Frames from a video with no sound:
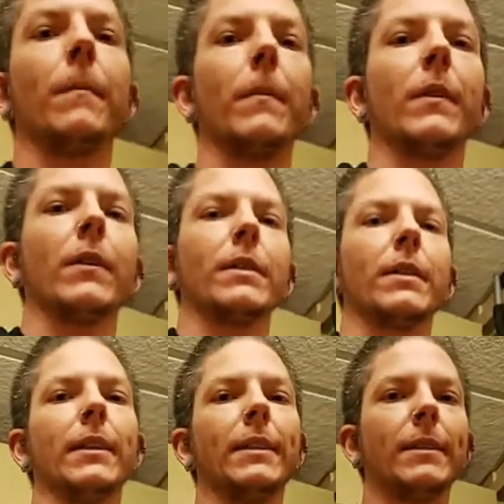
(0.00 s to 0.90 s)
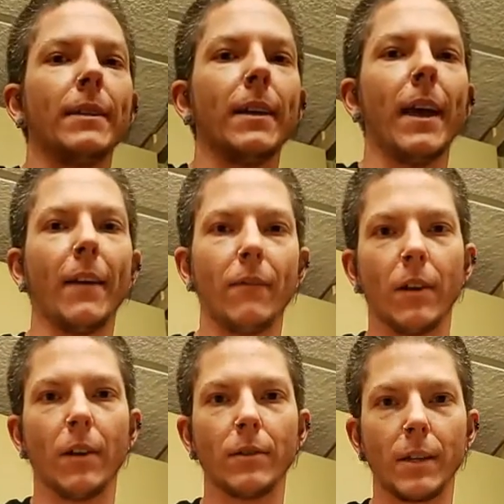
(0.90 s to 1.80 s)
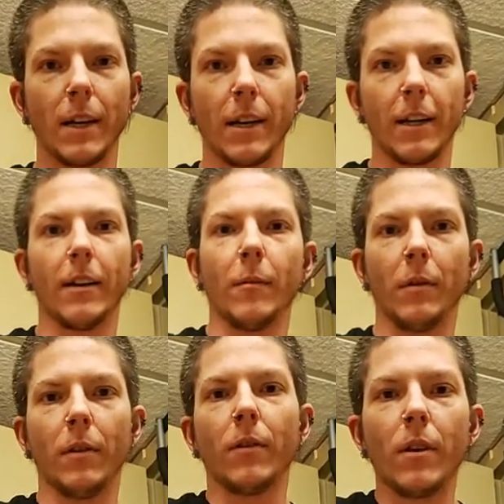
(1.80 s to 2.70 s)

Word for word: there's at least eight videos that I need to upload.